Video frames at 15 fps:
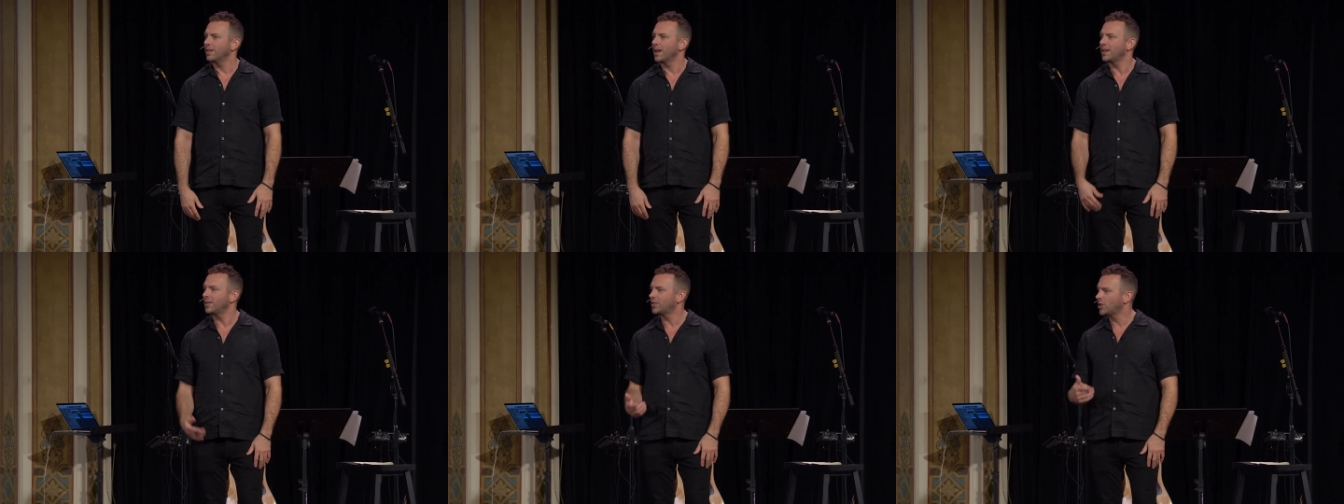
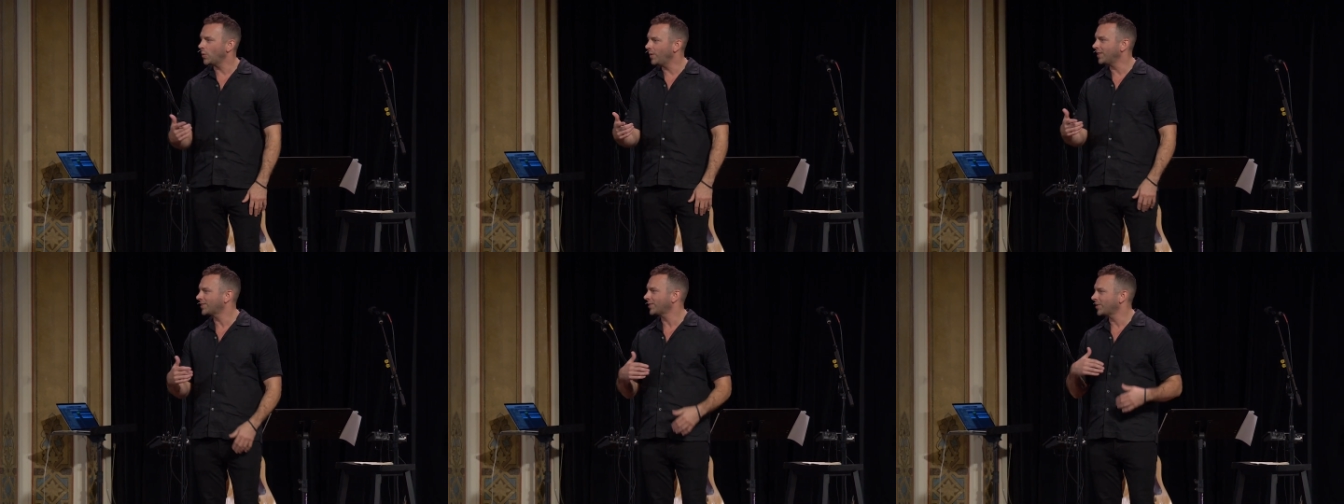And in
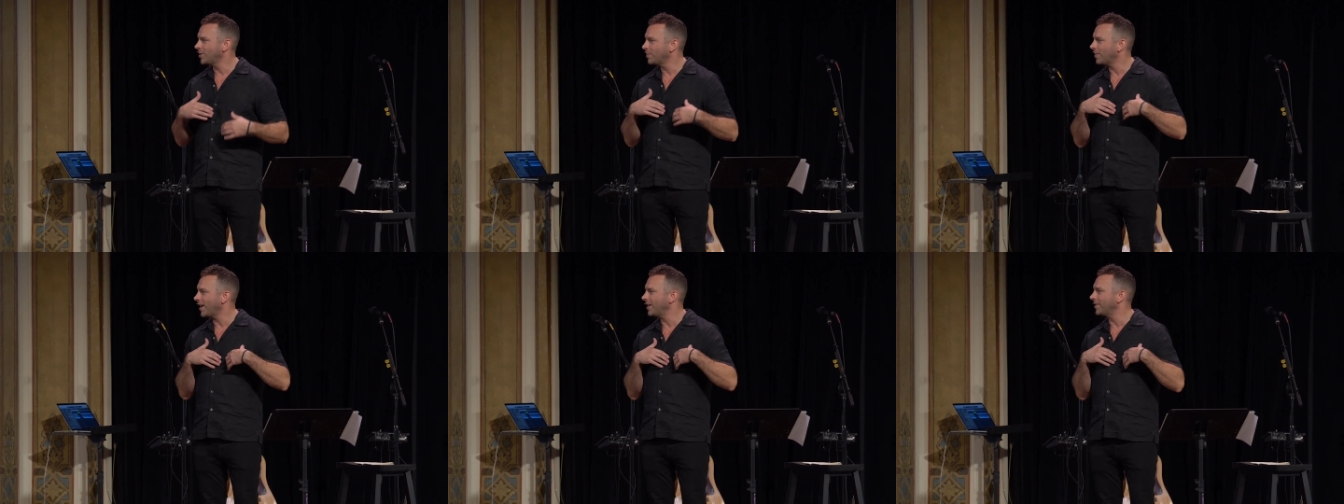doing so, you
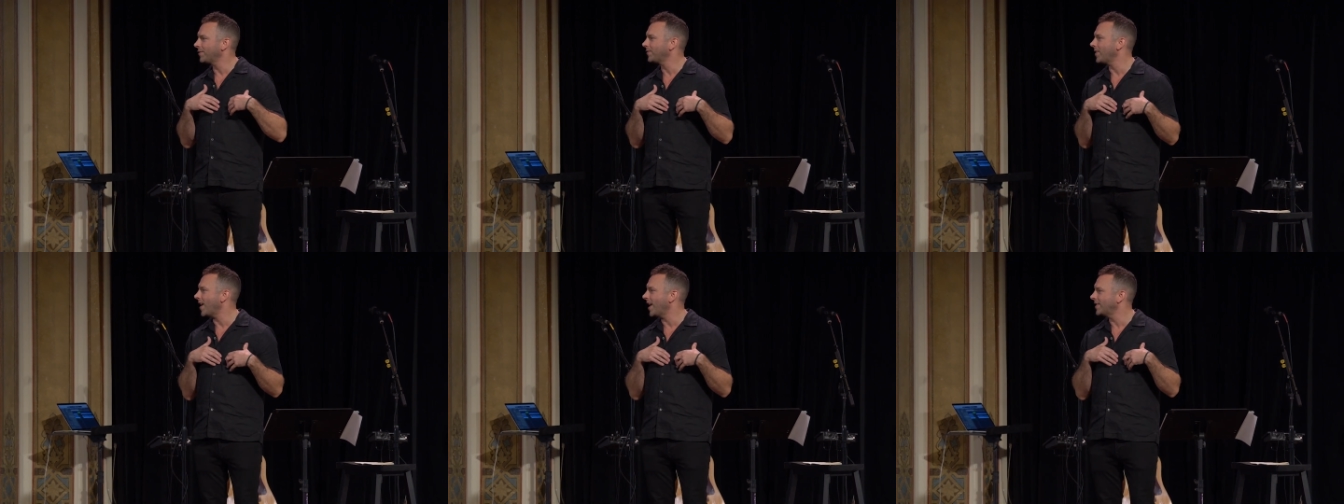might
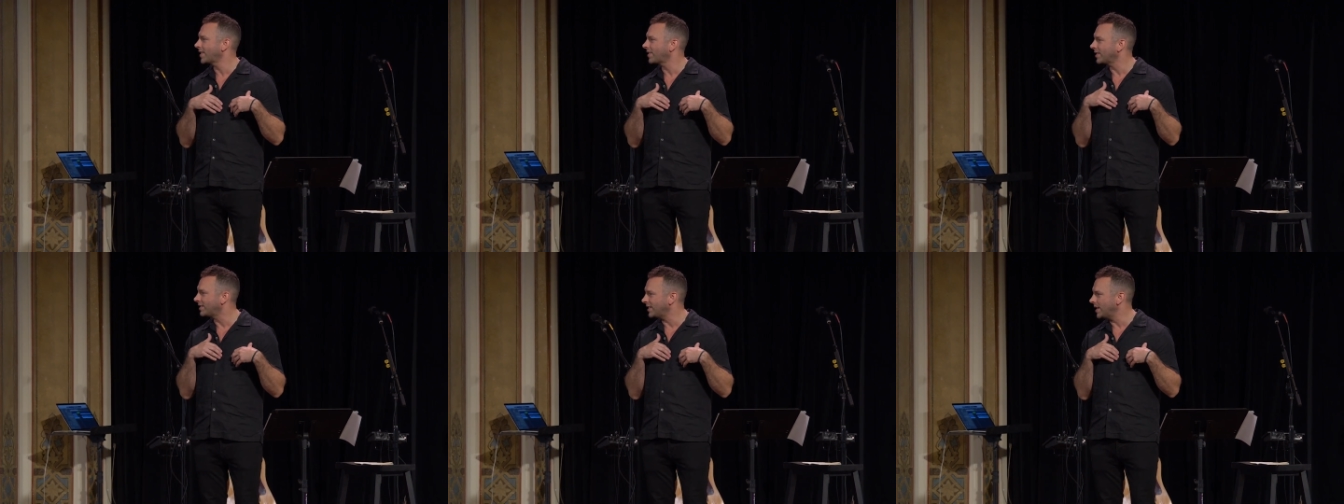find
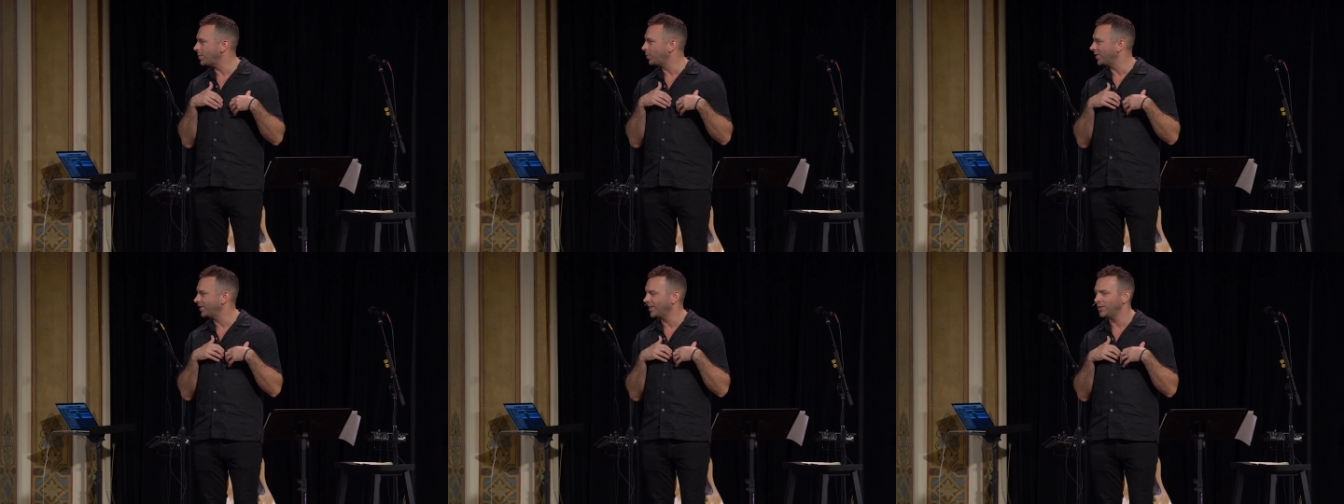that the
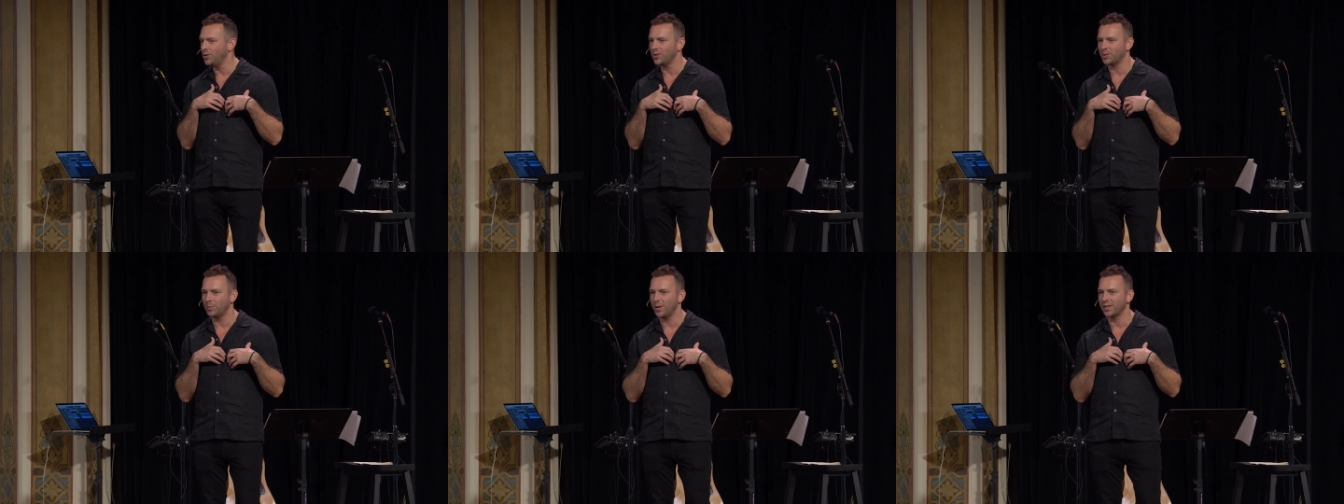deep within
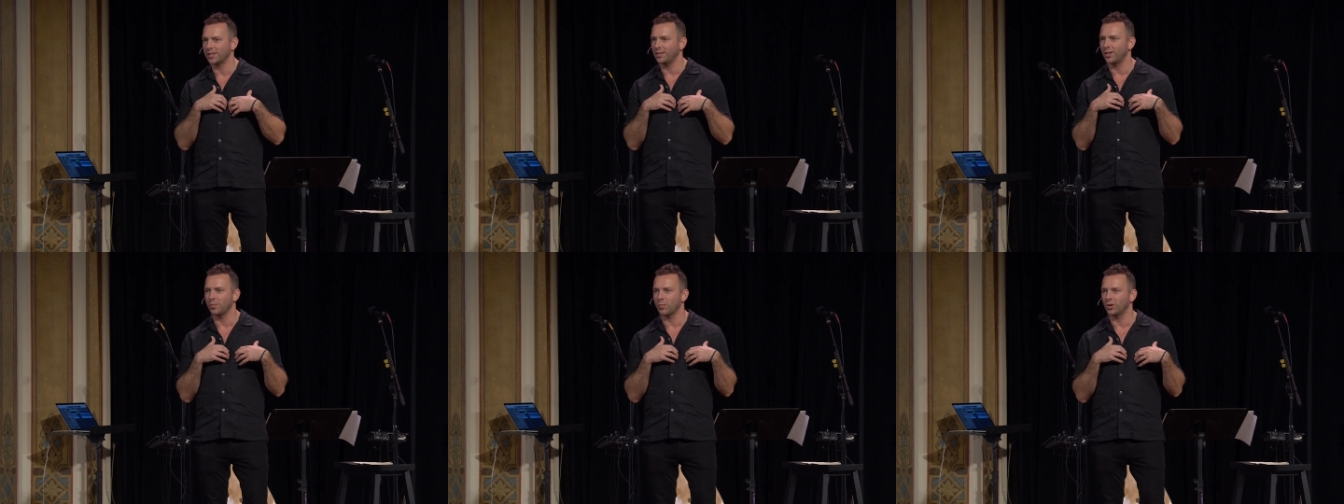you speaks a
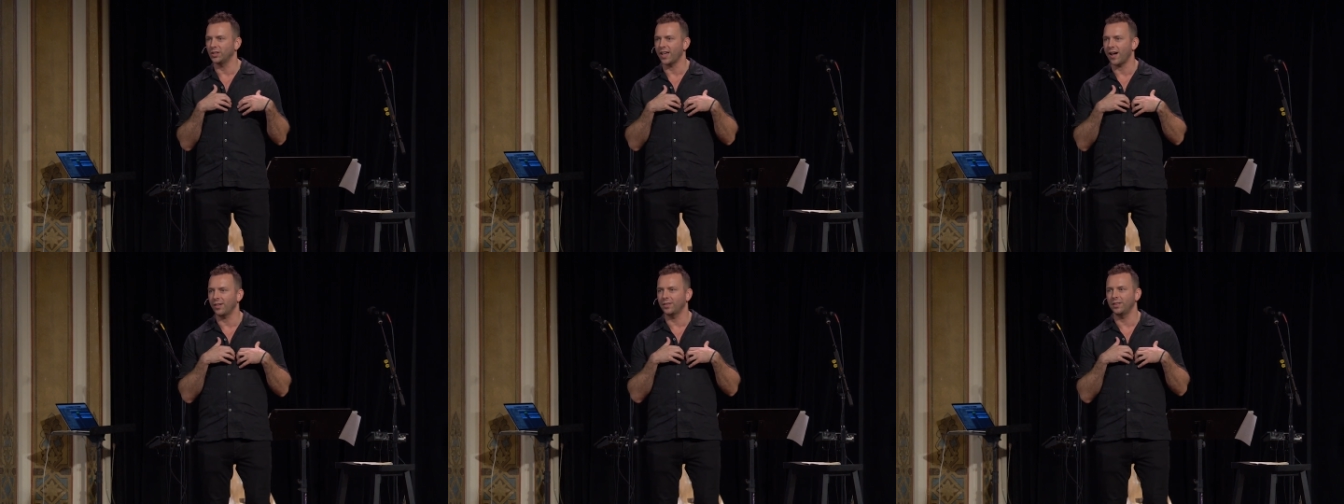little more
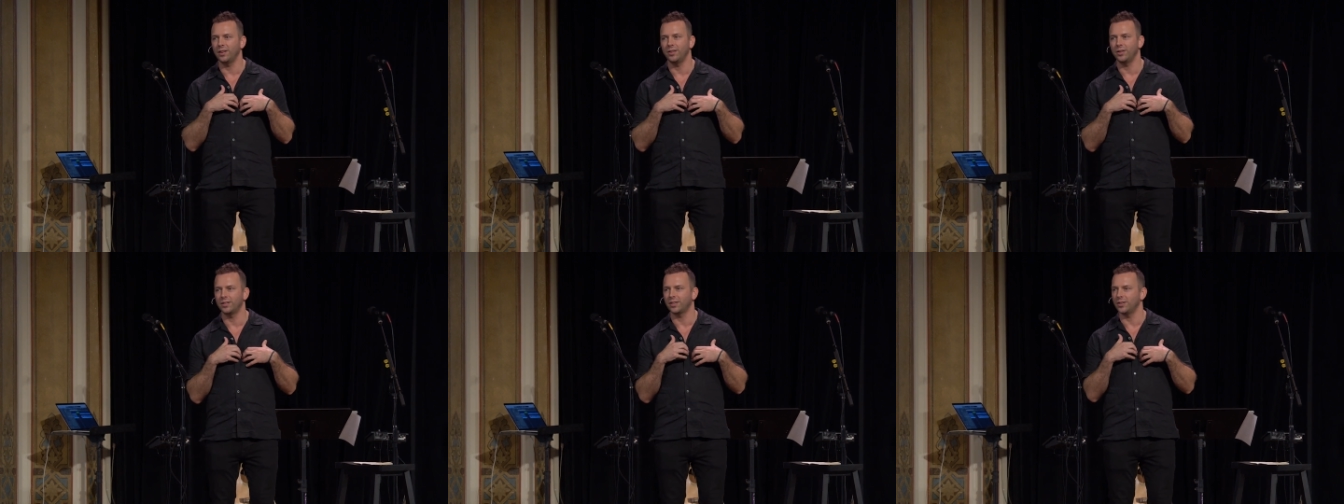
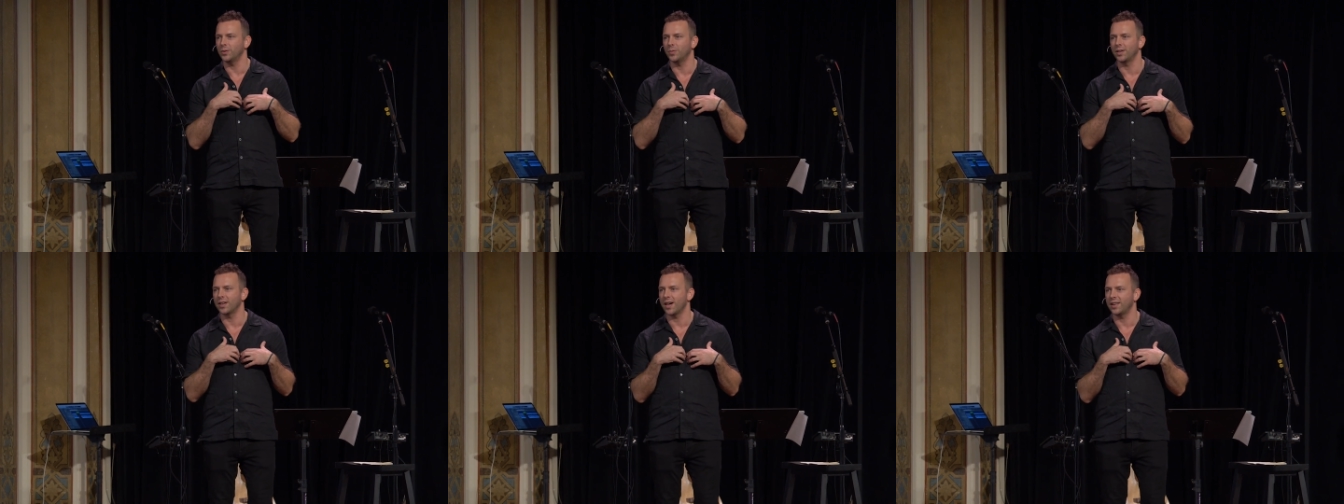loudly to
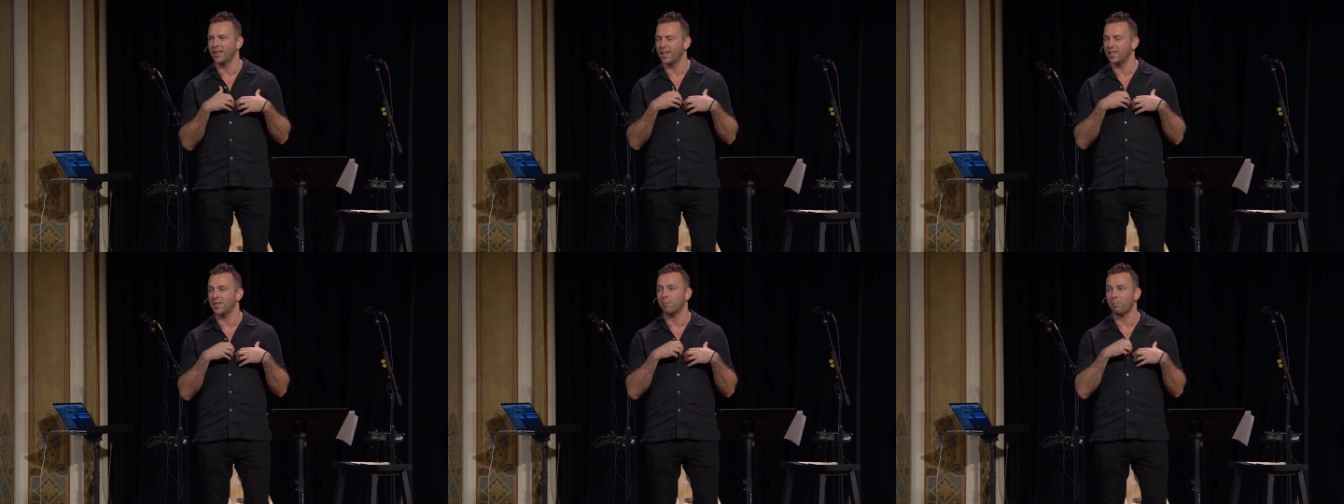you again.
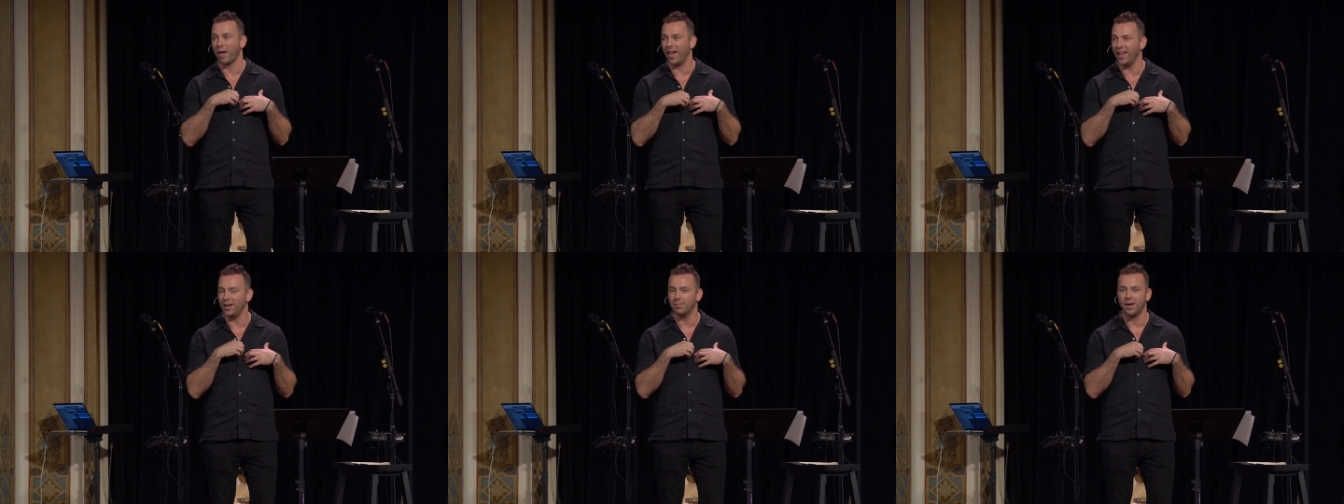And the
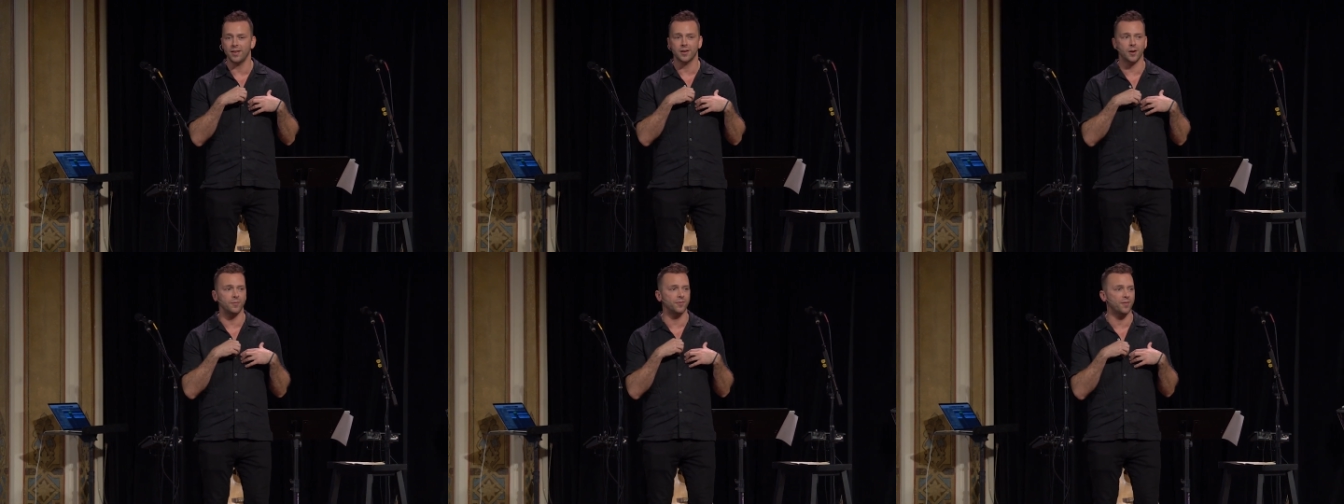pain
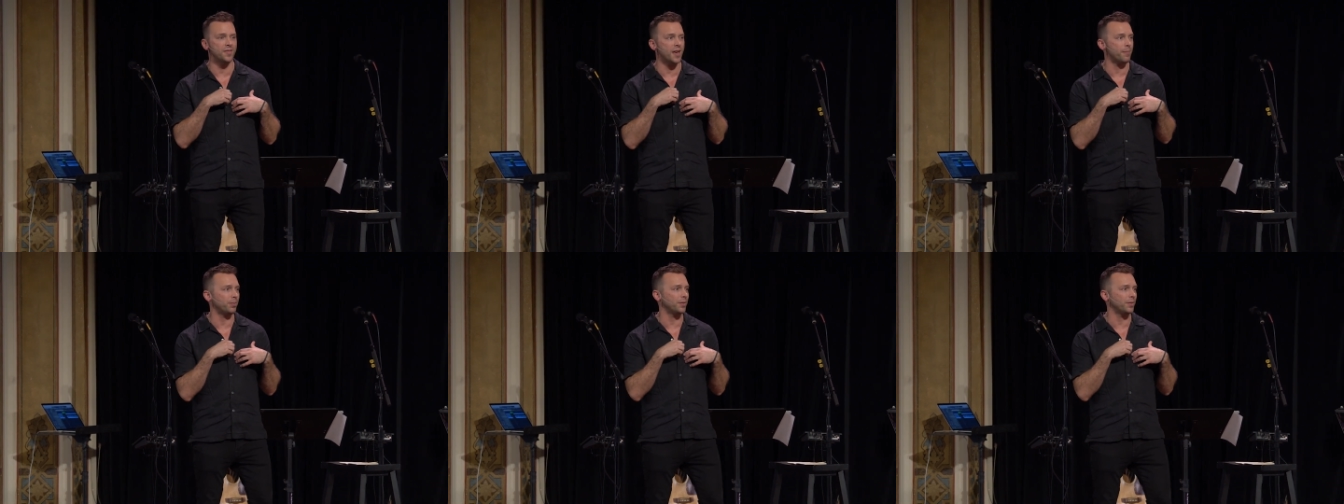might come from that